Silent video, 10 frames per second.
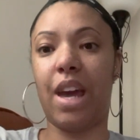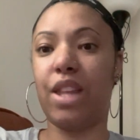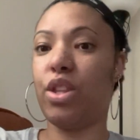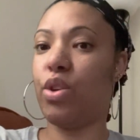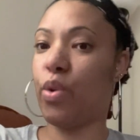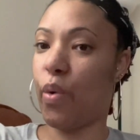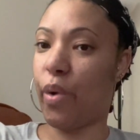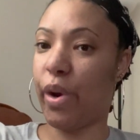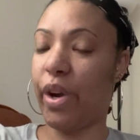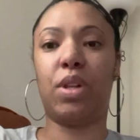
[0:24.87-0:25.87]
at the
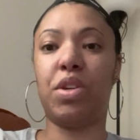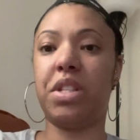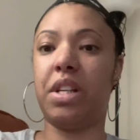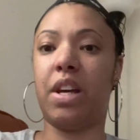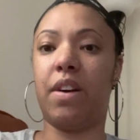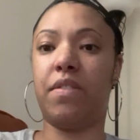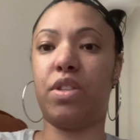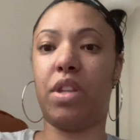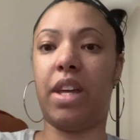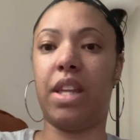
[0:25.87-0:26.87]
door close enough
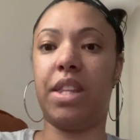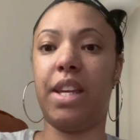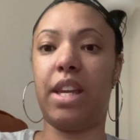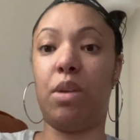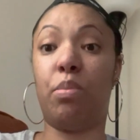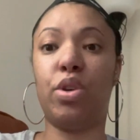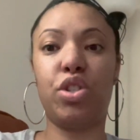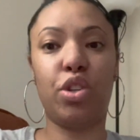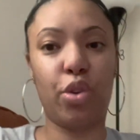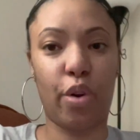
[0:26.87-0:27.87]
so that they can push
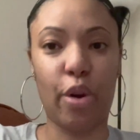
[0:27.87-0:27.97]
the door